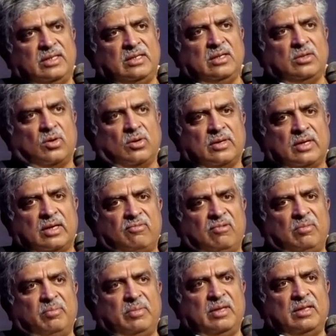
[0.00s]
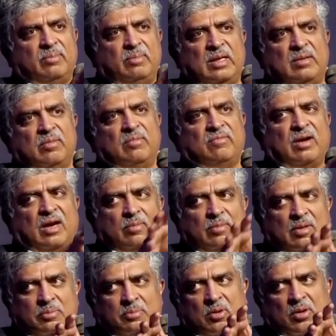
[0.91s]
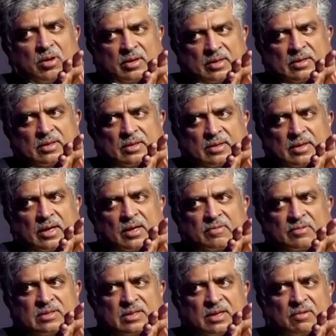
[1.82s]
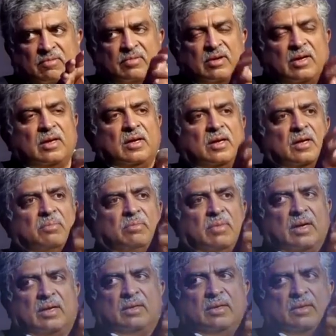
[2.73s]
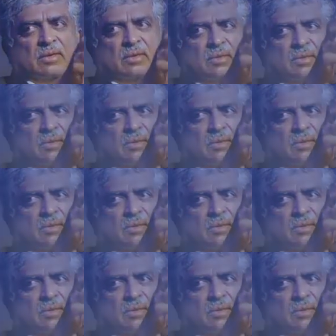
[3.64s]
digital content will be the minimum viable product kind of stuff, but